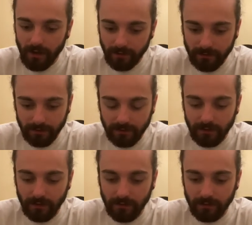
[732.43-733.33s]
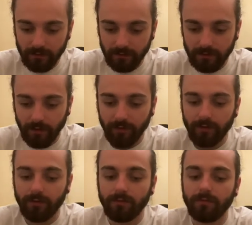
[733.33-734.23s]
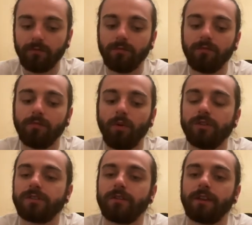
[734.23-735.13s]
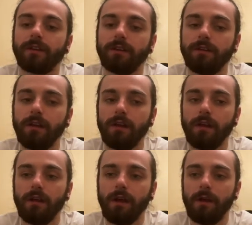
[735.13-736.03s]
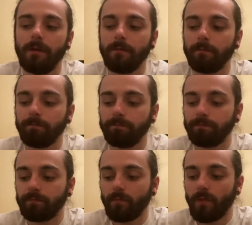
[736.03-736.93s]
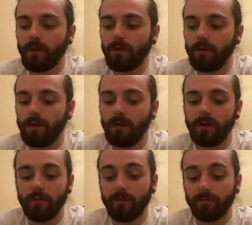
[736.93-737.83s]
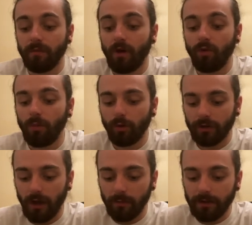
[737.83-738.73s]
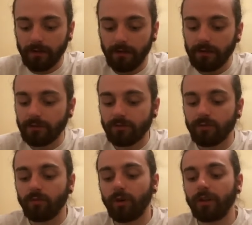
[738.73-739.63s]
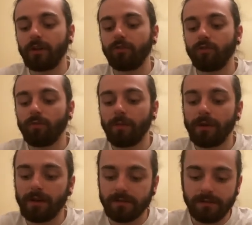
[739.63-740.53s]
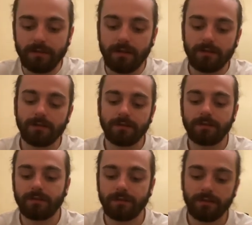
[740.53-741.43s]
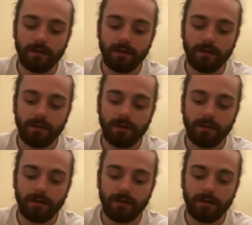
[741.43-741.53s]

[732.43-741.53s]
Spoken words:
kind of different points of thinking. With a lot more camera techniques, so the 180 rule maybe isn't as